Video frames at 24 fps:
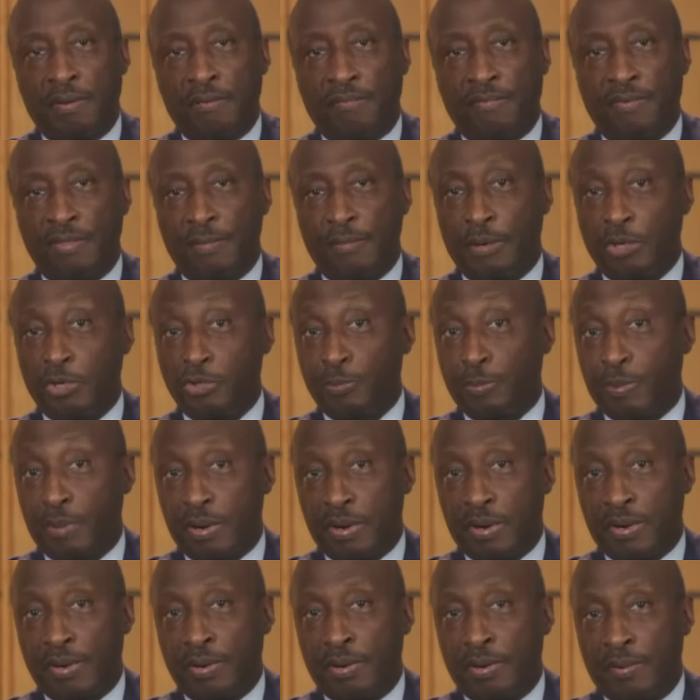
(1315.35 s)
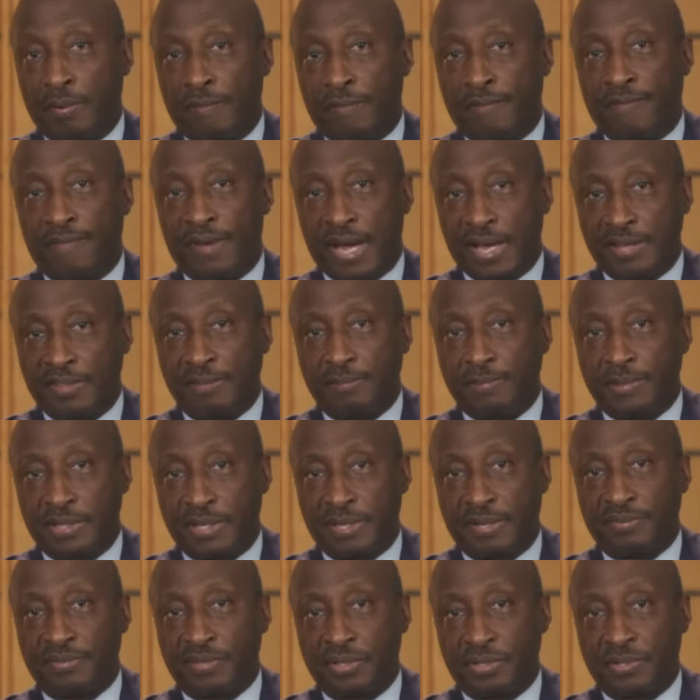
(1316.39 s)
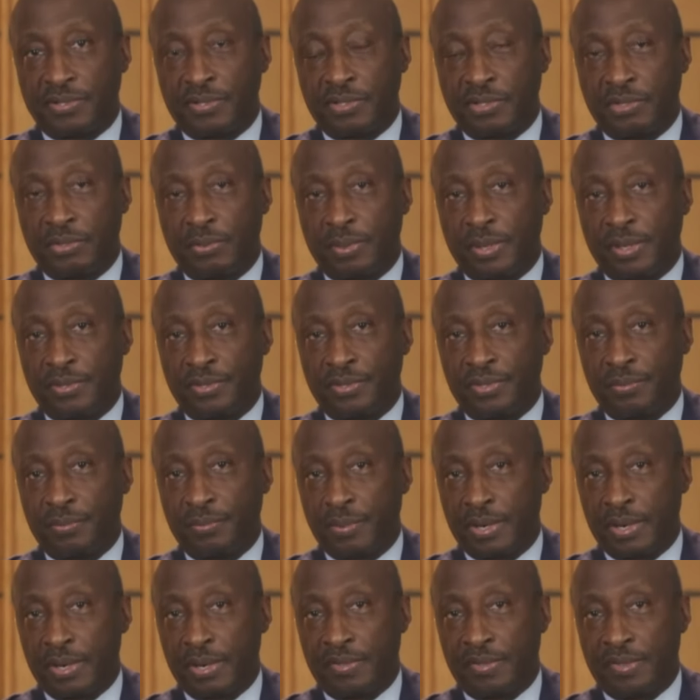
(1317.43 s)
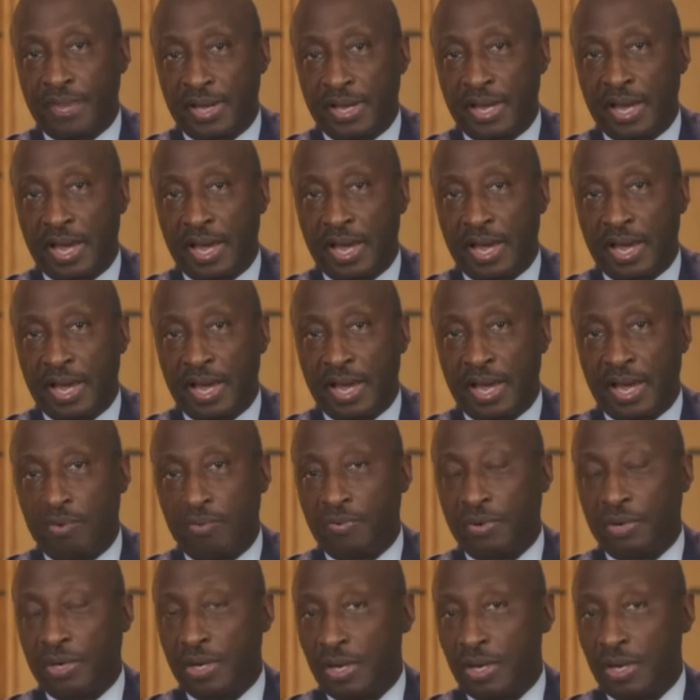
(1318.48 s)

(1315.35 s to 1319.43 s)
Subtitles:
for the most part, find themselves in a situation where they have to